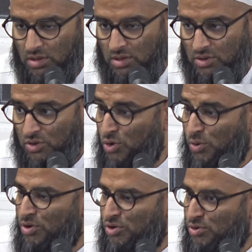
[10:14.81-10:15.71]
Who
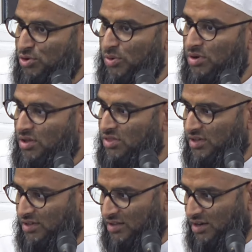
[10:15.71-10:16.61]
are you? You are nothing
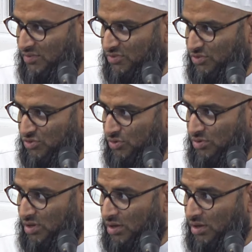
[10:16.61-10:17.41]
in the life of this dunya.